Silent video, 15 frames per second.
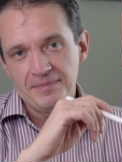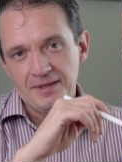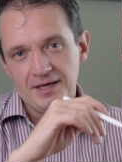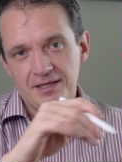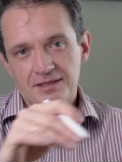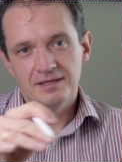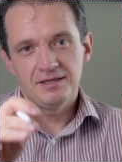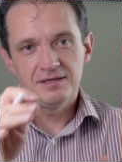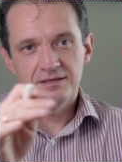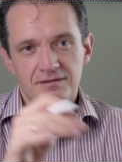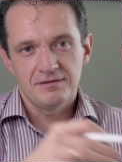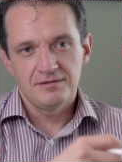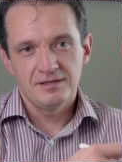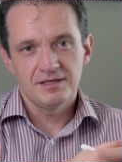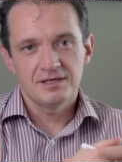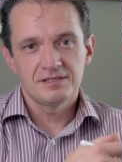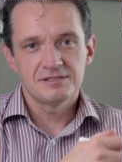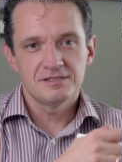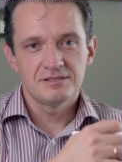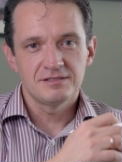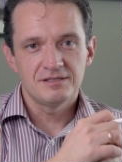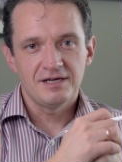and the thing is
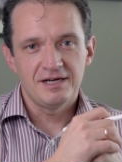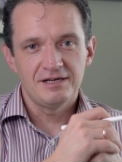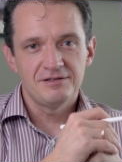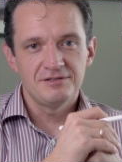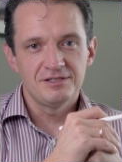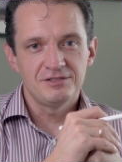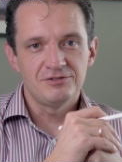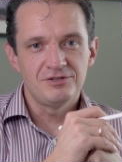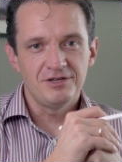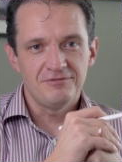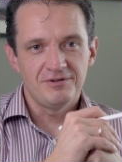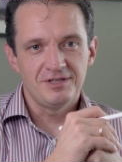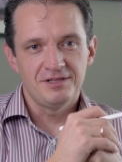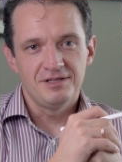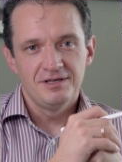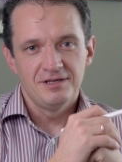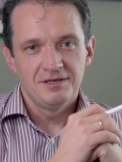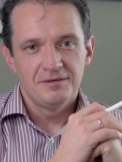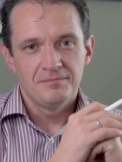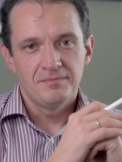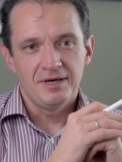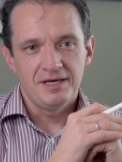entirely driven
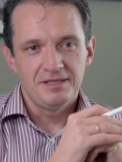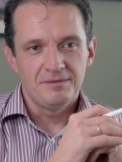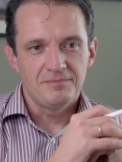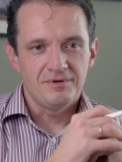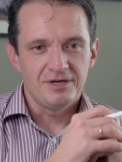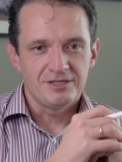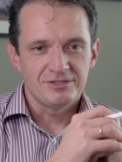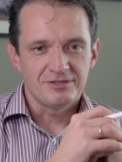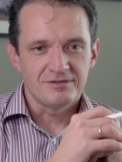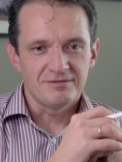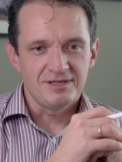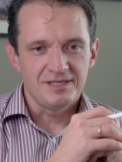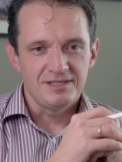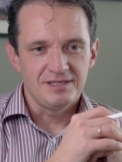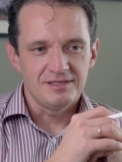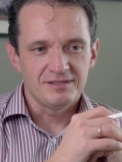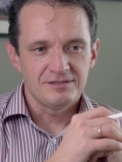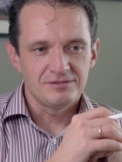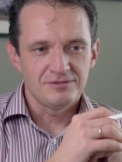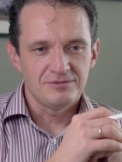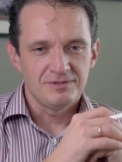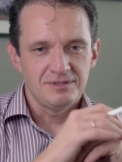by the pressure gradient
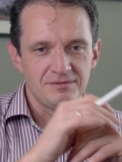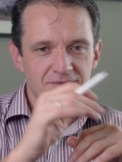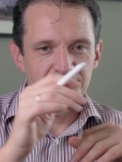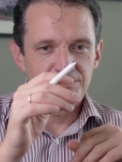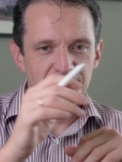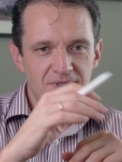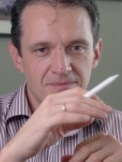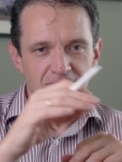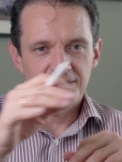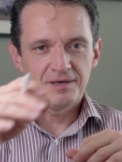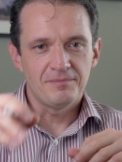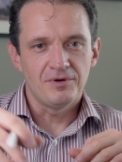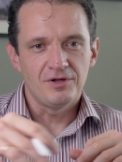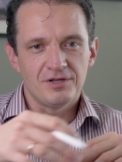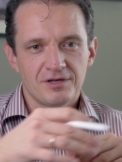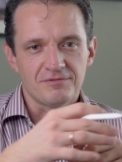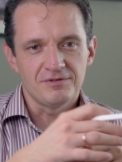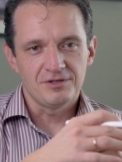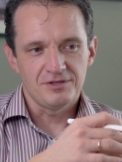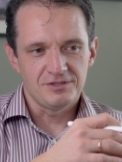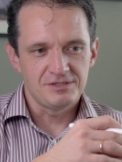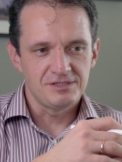so there would be a parabolic
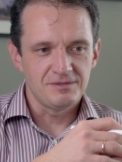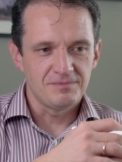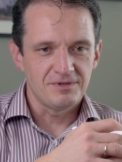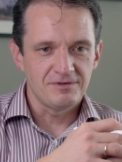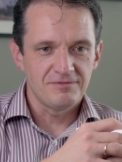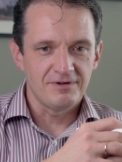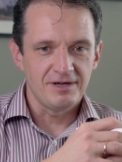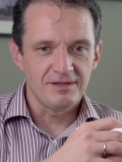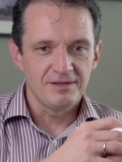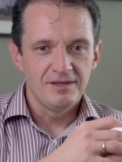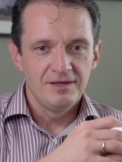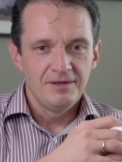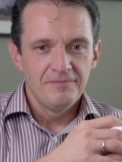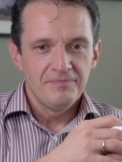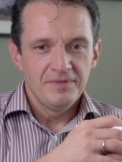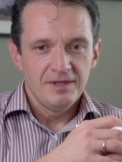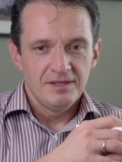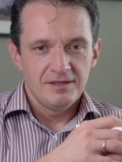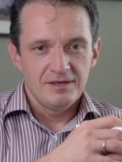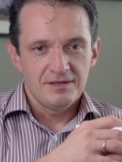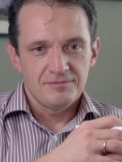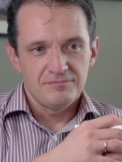velocity profile
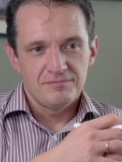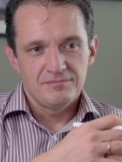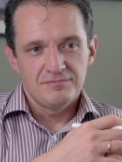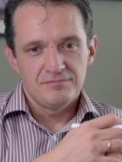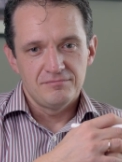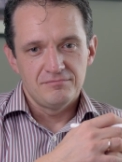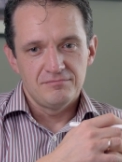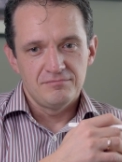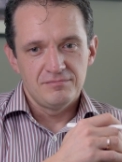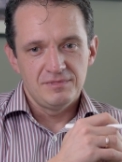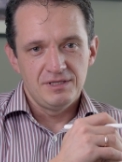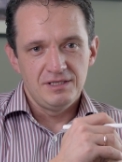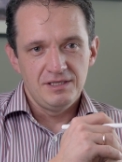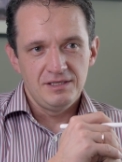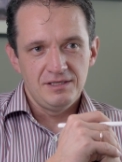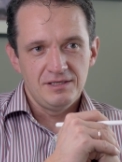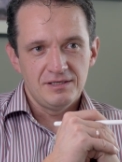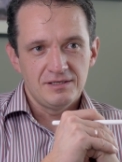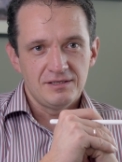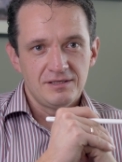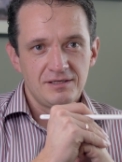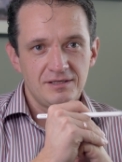um, the uh,